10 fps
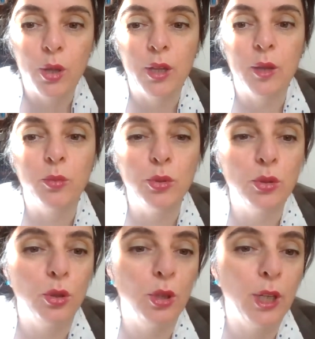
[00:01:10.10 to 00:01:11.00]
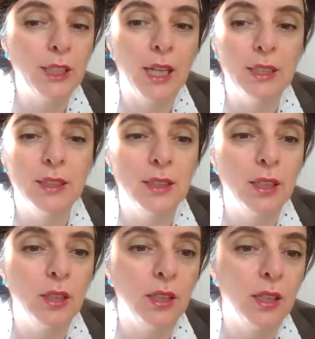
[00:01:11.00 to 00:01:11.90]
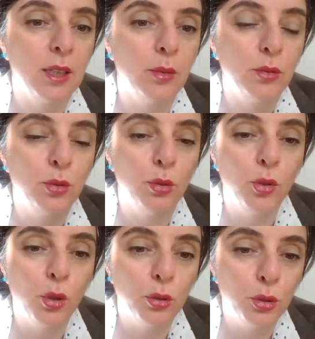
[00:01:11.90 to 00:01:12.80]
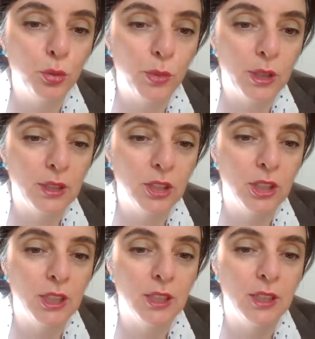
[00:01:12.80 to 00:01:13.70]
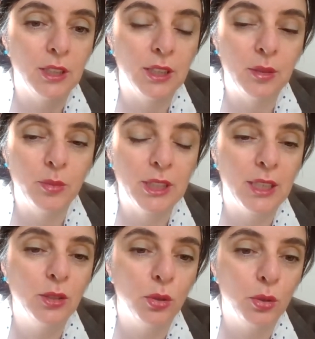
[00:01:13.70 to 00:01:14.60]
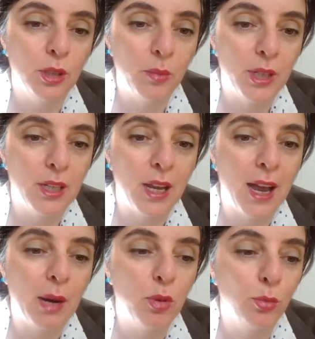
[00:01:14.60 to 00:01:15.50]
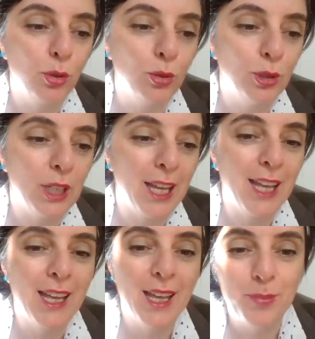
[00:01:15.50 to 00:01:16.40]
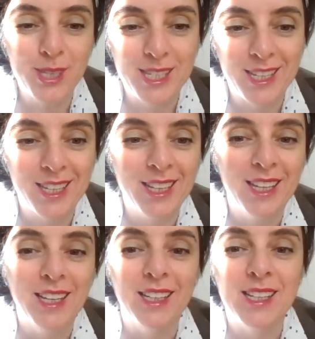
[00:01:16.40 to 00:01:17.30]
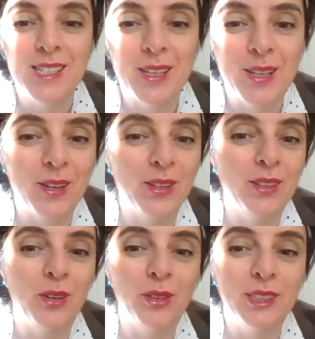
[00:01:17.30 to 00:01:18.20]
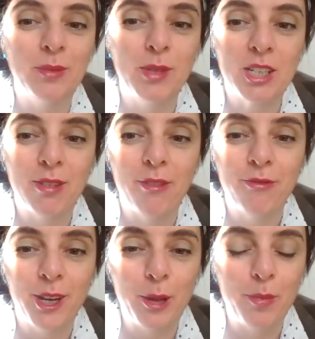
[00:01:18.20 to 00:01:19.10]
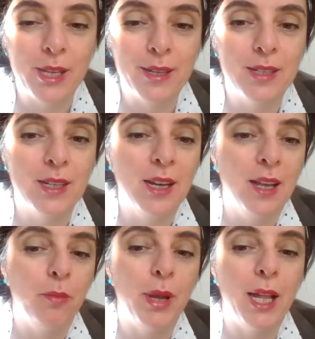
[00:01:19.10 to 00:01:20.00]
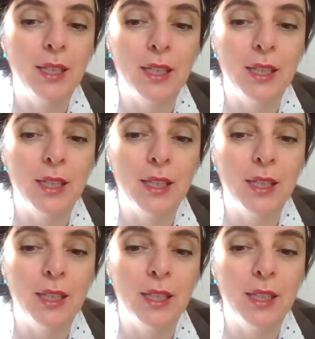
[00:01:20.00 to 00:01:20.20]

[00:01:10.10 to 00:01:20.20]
did you find anything that is useful for education and that you would want to keep after the pandemic? Actually, we can ask this to all of our panelists.